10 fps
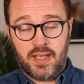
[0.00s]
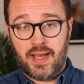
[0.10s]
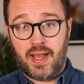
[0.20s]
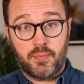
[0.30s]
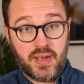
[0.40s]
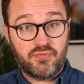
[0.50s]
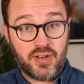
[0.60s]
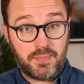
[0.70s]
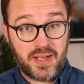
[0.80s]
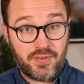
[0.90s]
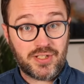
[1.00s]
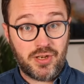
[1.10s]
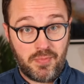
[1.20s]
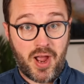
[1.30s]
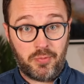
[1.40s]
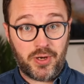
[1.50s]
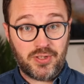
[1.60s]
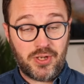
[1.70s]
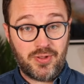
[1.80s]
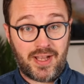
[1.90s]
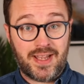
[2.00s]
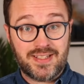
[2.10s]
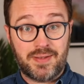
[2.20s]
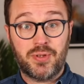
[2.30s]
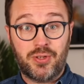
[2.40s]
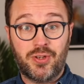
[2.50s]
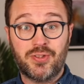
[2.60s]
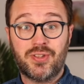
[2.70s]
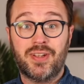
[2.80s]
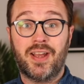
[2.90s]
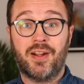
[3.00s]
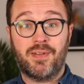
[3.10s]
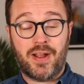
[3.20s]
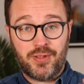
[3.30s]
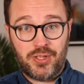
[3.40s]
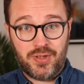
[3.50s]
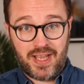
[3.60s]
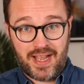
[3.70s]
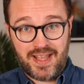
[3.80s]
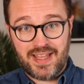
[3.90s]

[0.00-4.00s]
And a big reason you might want to do that is again because around the UK,